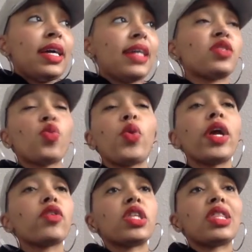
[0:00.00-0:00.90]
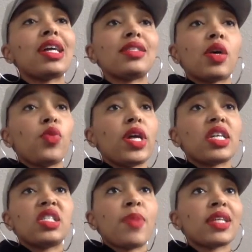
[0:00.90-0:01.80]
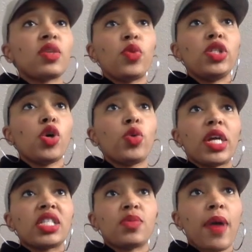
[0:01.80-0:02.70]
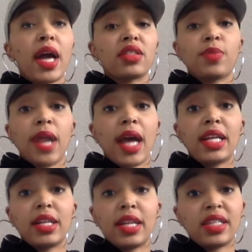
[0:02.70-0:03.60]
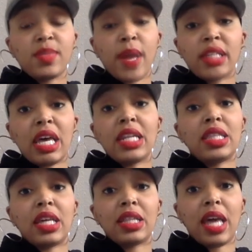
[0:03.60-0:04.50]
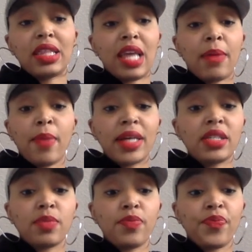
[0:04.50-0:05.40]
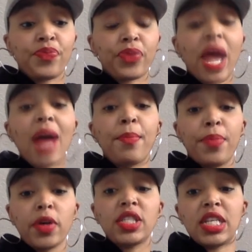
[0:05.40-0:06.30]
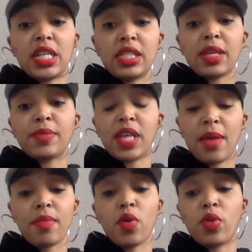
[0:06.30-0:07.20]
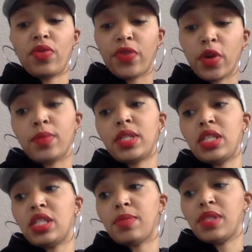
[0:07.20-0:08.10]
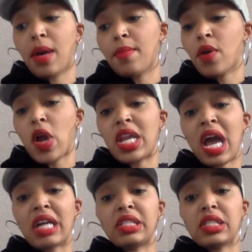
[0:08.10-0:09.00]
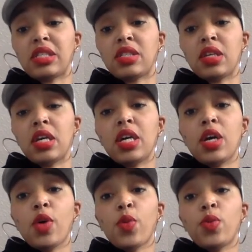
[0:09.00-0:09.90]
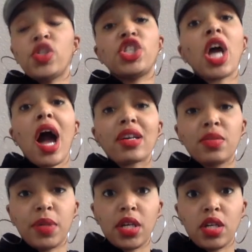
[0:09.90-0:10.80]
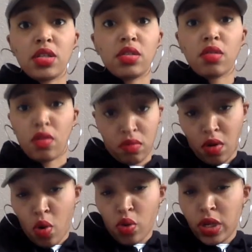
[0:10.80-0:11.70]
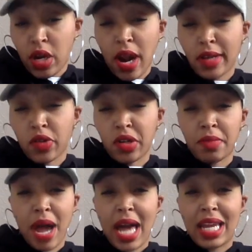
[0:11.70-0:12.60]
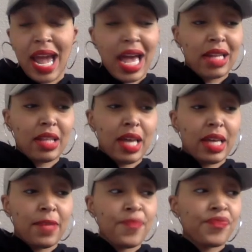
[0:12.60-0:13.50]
It's weird the things that we expect and we don't expect, but I didn't expect anything like that. I booked it in September. We filmed in September, and I just was shocked because the whole year had gone by, and I had like